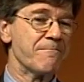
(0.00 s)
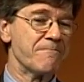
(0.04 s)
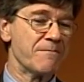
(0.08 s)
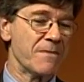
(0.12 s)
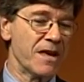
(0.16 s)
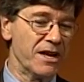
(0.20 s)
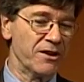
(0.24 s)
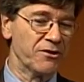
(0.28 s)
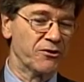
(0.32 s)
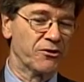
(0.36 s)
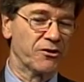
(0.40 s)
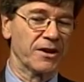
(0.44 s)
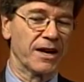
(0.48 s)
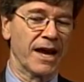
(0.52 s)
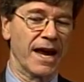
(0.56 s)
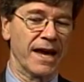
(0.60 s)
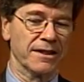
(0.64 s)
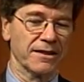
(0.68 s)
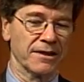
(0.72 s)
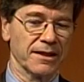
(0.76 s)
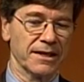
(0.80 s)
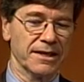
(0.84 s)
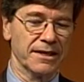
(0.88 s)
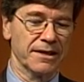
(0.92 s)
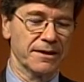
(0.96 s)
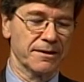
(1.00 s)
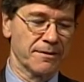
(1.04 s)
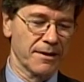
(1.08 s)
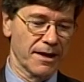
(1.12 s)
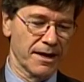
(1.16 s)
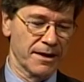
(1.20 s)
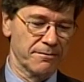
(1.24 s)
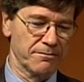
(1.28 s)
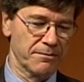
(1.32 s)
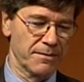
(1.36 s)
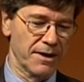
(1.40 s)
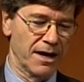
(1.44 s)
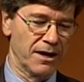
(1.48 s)
Incidentally,
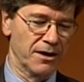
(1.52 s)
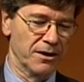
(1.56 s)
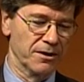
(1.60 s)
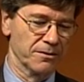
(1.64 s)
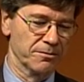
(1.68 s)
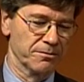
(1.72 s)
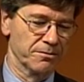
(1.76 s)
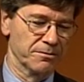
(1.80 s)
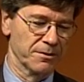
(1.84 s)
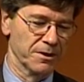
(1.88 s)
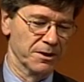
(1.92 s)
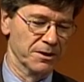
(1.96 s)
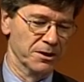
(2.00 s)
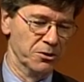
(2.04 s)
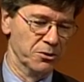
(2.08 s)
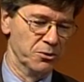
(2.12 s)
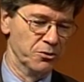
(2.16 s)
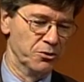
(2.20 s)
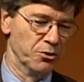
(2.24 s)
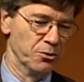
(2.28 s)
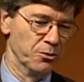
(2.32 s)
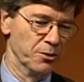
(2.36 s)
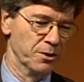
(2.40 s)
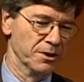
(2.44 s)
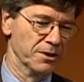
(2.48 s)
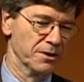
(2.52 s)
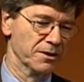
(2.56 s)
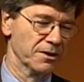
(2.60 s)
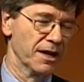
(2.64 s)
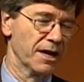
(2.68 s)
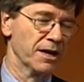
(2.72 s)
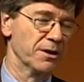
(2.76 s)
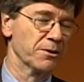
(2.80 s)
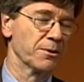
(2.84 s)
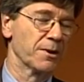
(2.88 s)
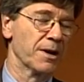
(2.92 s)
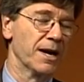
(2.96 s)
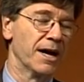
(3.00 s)
and I'll allude to it
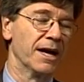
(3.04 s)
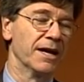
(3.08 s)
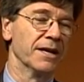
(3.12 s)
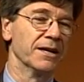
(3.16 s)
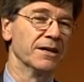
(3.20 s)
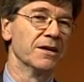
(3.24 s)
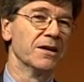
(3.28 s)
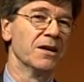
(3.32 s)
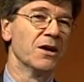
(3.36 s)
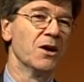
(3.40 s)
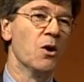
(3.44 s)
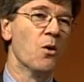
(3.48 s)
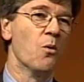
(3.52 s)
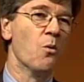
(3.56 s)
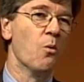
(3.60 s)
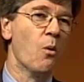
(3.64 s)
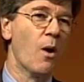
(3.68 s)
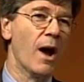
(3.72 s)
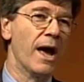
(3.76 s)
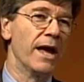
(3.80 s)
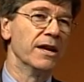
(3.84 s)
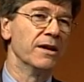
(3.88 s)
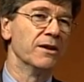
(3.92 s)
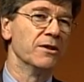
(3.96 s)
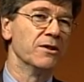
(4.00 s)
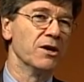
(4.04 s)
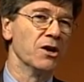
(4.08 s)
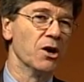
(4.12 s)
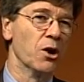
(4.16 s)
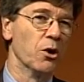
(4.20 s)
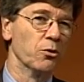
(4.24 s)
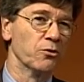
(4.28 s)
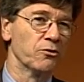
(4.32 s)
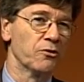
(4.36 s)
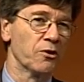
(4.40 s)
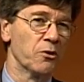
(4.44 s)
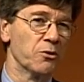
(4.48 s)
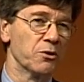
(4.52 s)
later on, when the
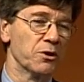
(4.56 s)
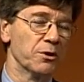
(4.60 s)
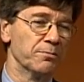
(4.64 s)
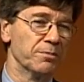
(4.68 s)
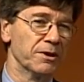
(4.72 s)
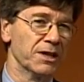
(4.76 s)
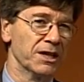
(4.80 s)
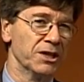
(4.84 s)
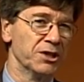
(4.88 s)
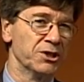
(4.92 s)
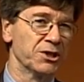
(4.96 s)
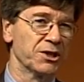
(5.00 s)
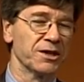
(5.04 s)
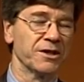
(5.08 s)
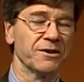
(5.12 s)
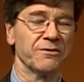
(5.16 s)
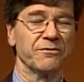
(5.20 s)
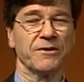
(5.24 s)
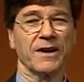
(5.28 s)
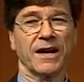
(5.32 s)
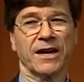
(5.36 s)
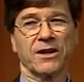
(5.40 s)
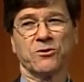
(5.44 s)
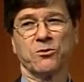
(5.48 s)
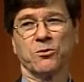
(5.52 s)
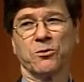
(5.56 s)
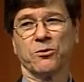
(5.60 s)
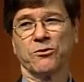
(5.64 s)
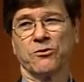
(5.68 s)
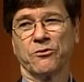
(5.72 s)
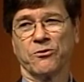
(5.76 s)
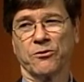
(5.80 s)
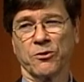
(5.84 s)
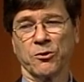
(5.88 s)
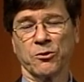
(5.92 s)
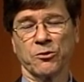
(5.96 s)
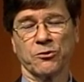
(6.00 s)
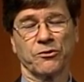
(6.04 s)
ozone depletion effect was
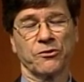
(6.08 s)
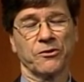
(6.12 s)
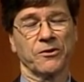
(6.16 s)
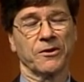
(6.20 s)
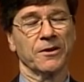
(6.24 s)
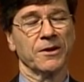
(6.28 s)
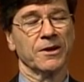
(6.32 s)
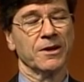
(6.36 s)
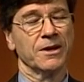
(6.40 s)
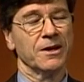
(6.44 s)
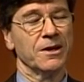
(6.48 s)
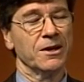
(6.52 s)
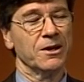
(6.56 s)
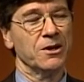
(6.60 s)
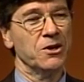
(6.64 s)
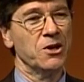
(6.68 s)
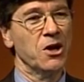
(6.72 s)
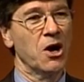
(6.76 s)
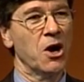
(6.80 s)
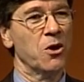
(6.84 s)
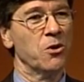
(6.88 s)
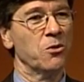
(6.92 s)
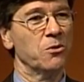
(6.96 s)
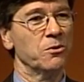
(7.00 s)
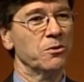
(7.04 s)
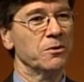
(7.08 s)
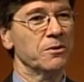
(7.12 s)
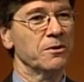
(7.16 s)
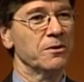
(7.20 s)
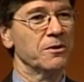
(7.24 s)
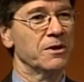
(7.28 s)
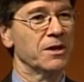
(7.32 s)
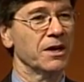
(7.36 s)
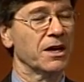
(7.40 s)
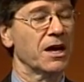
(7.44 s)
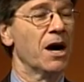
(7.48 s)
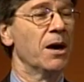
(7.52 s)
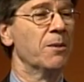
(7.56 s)
first known,
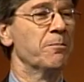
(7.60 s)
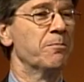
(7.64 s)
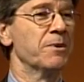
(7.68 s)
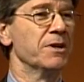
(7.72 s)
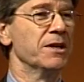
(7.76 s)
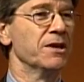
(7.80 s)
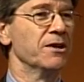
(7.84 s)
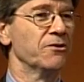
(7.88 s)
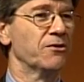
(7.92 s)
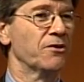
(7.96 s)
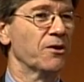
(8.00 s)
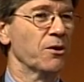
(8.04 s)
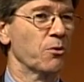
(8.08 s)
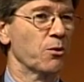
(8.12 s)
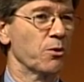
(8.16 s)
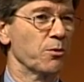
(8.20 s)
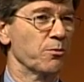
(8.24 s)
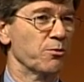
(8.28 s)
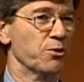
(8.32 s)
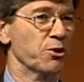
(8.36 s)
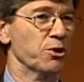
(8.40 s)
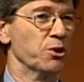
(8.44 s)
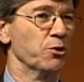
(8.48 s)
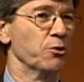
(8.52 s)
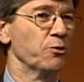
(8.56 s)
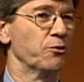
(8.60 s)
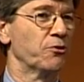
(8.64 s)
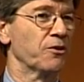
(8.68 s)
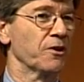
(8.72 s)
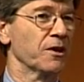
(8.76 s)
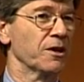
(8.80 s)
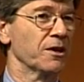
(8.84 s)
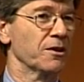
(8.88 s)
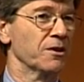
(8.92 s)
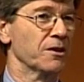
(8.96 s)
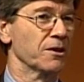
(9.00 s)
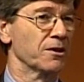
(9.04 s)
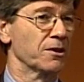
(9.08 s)
the companies that were
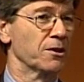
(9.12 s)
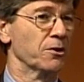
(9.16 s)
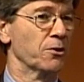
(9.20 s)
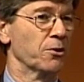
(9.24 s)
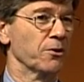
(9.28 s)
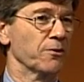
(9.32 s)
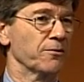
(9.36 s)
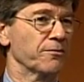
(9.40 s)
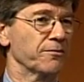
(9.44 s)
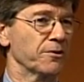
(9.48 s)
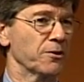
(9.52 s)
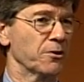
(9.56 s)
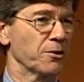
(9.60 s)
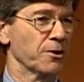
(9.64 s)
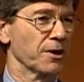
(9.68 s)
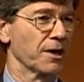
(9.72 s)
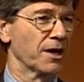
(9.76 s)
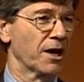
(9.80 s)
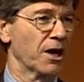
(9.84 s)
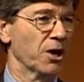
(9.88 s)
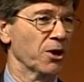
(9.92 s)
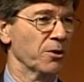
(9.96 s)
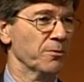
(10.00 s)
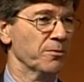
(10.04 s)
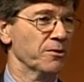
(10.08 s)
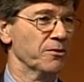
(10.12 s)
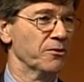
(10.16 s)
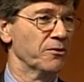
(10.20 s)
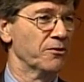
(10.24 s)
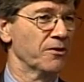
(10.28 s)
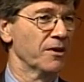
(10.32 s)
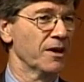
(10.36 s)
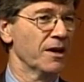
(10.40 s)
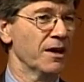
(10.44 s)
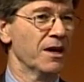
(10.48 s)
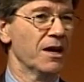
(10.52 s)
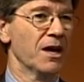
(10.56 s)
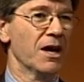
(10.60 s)
producing the chlorofluorocarbons,
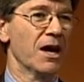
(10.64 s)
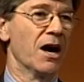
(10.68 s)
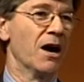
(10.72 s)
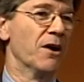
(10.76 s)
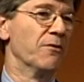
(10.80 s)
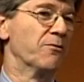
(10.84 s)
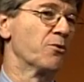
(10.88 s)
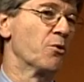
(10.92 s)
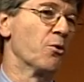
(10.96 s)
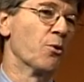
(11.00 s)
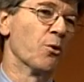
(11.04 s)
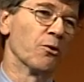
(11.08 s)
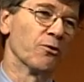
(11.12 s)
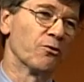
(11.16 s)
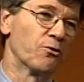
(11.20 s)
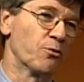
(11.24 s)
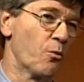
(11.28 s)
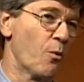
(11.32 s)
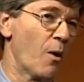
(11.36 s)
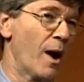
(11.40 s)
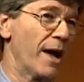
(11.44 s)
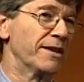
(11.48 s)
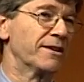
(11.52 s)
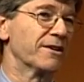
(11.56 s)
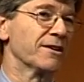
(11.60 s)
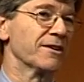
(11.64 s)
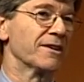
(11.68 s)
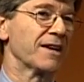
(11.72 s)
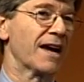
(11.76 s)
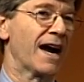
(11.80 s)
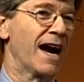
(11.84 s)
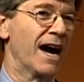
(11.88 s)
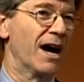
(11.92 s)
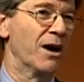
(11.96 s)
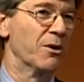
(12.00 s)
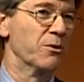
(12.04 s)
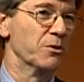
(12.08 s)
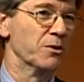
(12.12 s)
of course, went to
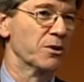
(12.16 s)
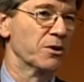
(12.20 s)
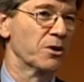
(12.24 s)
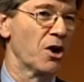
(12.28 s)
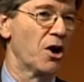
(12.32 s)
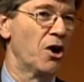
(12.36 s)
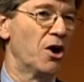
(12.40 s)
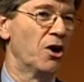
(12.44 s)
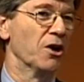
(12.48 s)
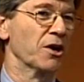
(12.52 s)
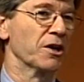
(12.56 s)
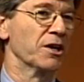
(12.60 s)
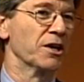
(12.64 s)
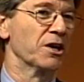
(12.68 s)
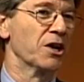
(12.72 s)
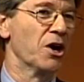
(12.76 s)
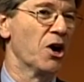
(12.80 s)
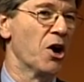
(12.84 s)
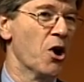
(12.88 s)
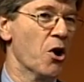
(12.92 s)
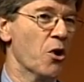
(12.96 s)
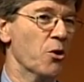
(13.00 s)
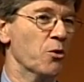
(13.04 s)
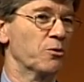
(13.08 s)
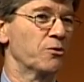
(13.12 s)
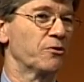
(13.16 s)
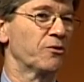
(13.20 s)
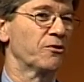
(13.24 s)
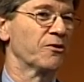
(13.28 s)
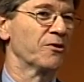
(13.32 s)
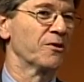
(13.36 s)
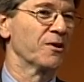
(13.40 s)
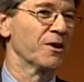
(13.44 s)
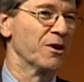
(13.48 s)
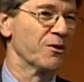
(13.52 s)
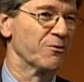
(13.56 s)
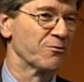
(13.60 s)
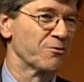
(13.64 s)
town calling it a
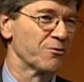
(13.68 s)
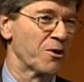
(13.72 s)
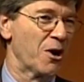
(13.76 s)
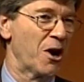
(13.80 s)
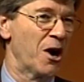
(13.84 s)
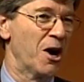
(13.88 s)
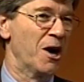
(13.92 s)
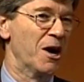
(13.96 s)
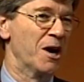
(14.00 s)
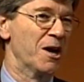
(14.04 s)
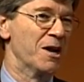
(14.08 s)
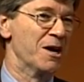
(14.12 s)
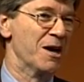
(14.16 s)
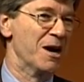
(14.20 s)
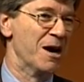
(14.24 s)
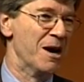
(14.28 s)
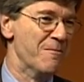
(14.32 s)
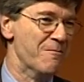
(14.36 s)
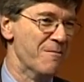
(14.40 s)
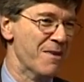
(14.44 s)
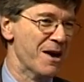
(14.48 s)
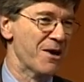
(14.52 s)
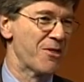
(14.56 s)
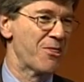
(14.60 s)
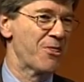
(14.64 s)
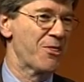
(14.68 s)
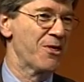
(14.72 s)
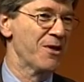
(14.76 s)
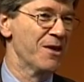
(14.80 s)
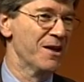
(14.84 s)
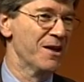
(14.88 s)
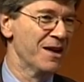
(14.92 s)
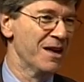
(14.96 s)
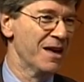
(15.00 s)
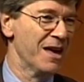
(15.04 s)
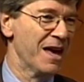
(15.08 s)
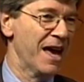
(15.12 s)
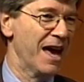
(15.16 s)
hoax, a fraud, a myth,
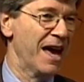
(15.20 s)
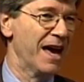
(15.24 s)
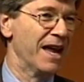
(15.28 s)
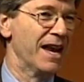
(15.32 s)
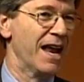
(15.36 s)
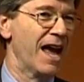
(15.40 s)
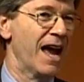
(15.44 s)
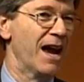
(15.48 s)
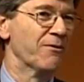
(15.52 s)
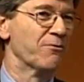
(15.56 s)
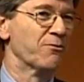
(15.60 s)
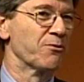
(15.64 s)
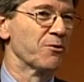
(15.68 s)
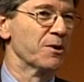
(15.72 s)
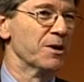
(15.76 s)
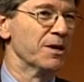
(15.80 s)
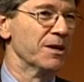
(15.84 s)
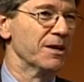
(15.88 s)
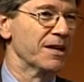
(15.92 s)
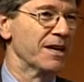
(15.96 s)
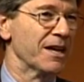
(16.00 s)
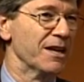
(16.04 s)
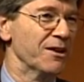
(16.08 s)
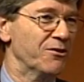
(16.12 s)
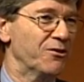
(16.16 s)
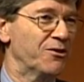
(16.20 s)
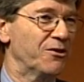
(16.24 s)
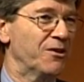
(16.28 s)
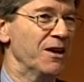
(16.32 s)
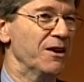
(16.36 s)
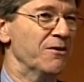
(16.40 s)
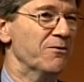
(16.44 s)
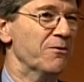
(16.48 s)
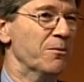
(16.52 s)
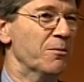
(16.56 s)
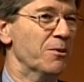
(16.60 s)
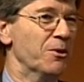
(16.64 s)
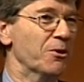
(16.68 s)
and every
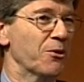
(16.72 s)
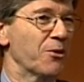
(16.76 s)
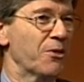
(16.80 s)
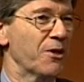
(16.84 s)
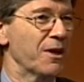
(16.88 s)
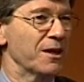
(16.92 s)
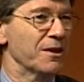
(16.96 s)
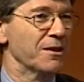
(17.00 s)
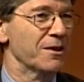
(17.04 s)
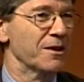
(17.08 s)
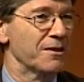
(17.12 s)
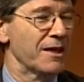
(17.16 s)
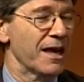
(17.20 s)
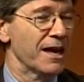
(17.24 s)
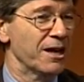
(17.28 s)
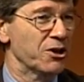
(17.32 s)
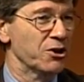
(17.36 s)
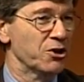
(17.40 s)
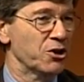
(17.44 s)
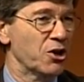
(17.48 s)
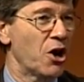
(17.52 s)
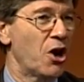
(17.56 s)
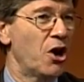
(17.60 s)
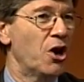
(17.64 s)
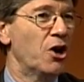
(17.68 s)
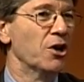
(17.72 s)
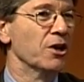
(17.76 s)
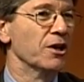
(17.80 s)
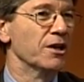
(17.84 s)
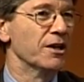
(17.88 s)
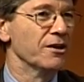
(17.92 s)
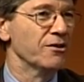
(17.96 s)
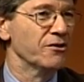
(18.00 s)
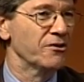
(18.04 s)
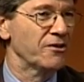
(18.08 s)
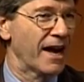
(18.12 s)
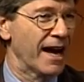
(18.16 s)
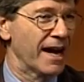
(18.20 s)
conceivable thing that they could call it,
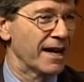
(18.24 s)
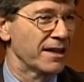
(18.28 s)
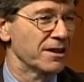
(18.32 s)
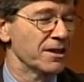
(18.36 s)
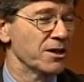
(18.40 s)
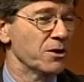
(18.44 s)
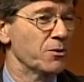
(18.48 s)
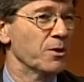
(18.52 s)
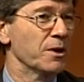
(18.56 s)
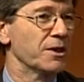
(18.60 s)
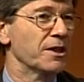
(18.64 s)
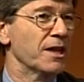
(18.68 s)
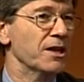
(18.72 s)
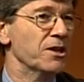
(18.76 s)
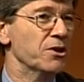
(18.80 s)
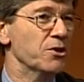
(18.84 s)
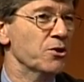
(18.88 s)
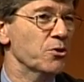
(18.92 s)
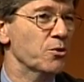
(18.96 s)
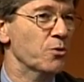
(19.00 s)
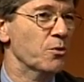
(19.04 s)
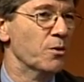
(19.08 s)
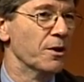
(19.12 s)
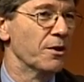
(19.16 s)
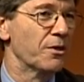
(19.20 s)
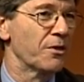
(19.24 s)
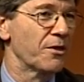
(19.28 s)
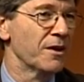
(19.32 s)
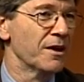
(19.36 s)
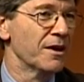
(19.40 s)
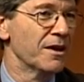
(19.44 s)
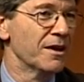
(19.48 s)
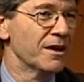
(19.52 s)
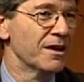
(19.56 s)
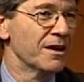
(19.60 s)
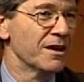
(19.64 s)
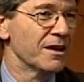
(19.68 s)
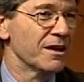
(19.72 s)
exactly what they do with
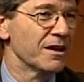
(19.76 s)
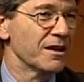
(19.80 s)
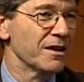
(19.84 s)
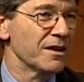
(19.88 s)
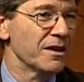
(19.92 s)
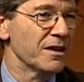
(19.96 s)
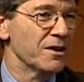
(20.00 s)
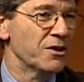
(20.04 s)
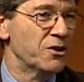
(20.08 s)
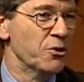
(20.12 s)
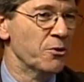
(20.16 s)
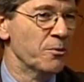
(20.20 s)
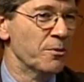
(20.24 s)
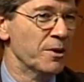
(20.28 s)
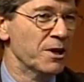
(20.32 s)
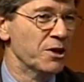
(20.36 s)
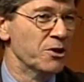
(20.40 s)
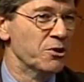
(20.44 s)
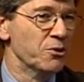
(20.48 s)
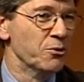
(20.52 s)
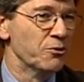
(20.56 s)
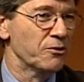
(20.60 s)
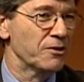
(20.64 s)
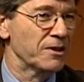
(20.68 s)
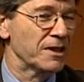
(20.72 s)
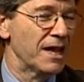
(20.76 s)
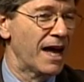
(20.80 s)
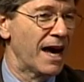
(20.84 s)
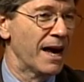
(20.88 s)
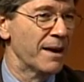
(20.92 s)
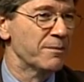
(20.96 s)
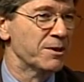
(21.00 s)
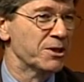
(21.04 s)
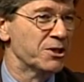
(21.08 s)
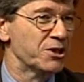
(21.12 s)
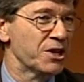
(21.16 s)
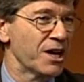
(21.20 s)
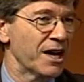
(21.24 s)
human induced
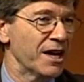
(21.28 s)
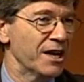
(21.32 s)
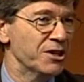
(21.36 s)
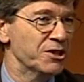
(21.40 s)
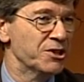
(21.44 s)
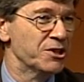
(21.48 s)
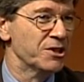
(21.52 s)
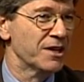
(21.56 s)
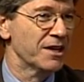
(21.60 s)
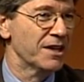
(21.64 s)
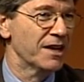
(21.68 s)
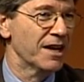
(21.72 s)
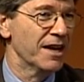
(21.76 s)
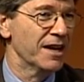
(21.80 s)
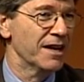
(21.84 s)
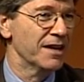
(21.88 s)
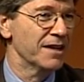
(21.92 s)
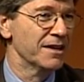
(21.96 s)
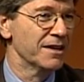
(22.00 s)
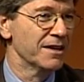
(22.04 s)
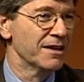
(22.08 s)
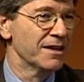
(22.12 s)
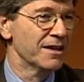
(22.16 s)
climate change today.